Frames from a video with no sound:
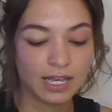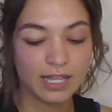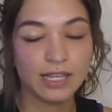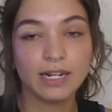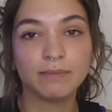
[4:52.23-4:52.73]

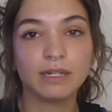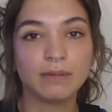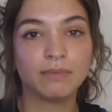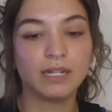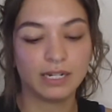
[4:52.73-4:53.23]
And then I'm going
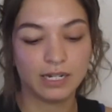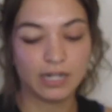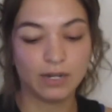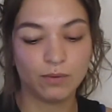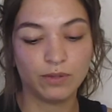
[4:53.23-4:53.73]
to blend it
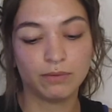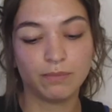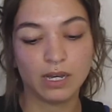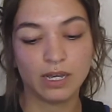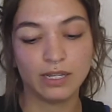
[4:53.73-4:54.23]
out with
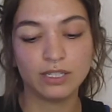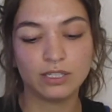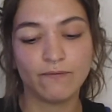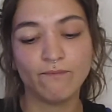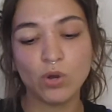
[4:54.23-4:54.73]
my
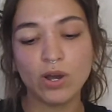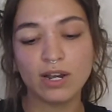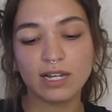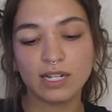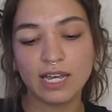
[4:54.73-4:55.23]

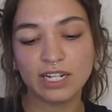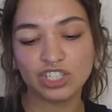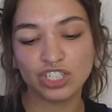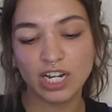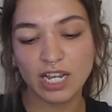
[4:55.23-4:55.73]
Sephora
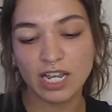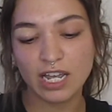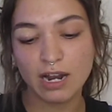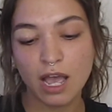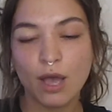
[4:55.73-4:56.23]

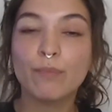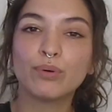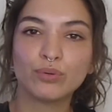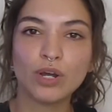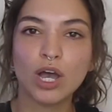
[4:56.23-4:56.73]
Collection
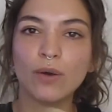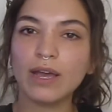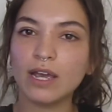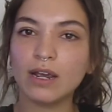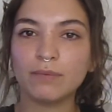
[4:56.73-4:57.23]
Pro
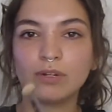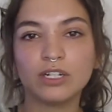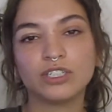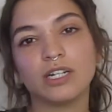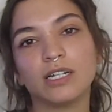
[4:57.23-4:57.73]

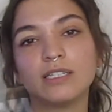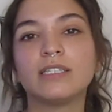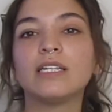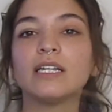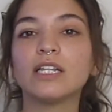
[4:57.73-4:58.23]
Airbrush
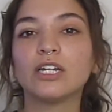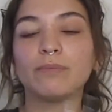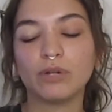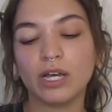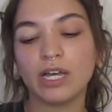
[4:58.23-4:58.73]
Concealer
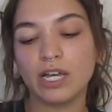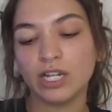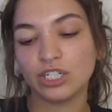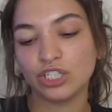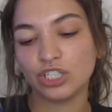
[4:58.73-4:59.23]

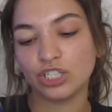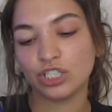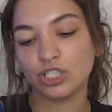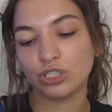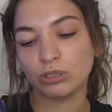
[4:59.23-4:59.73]

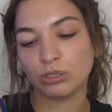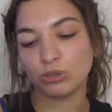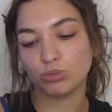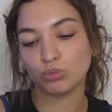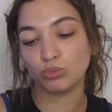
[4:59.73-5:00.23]

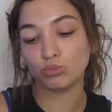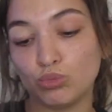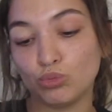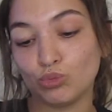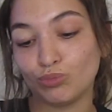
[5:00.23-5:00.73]
Brush.
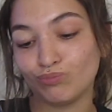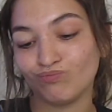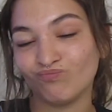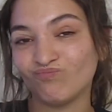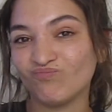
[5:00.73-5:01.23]

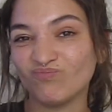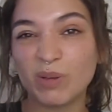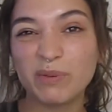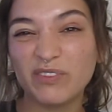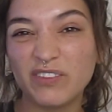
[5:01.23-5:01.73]

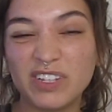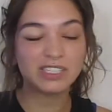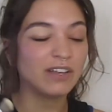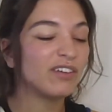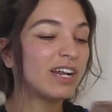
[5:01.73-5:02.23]
Number
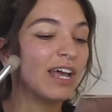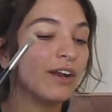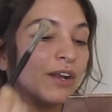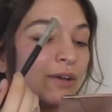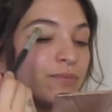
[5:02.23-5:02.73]
57, I
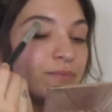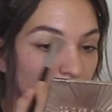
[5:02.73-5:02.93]
don't know.